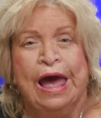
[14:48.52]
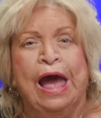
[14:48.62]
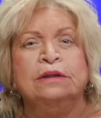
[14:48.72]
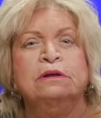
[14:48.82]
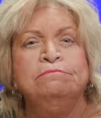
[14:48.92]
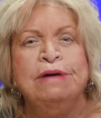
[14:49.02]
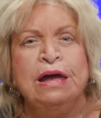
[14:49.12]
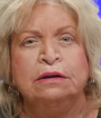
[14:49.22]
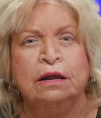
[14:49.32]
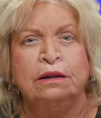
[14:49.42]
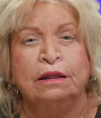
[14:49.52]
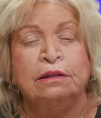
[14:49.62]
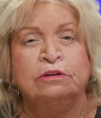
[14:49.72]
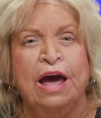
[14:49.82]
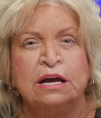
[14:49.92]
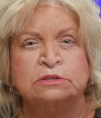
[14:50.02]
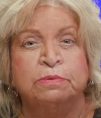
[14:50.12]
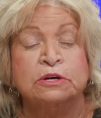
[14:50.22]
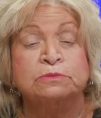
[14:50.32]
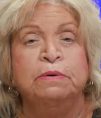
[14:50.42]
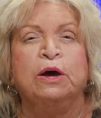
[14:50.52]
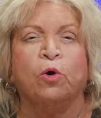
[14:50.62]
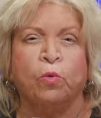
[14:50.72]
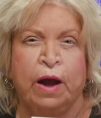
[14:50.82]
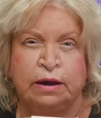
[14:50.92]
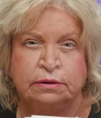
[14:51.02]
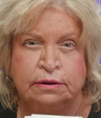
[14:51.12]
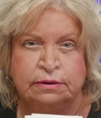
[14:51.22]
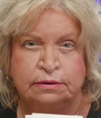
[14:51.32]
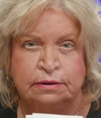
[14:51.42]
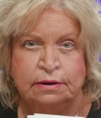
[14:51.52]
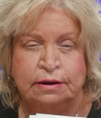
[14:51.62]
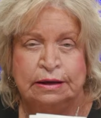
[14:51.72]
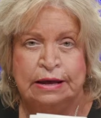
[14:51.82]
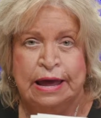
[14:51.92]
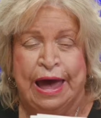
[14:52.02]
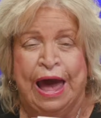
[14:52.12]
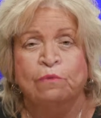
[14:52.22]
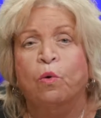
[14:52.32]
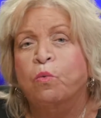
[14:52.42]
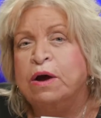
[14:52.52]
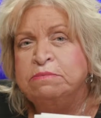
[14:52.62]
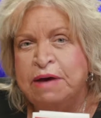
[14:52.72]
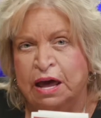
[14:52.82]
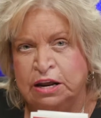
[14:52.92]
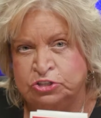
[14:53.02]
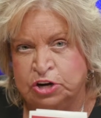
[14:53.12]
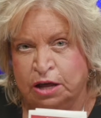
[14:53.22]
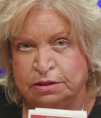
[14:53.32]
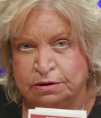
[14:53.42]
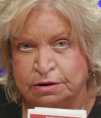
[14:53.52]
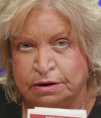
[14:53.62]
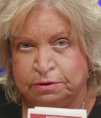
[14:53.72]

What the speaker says: and demanding that the textbooks be corrected. And when we met each other